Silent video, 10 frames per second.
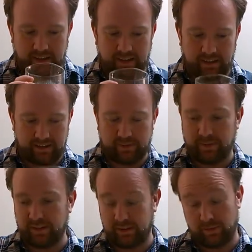It
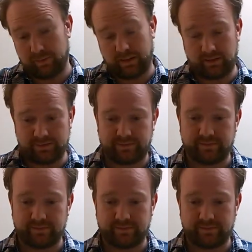smells like oatmeal.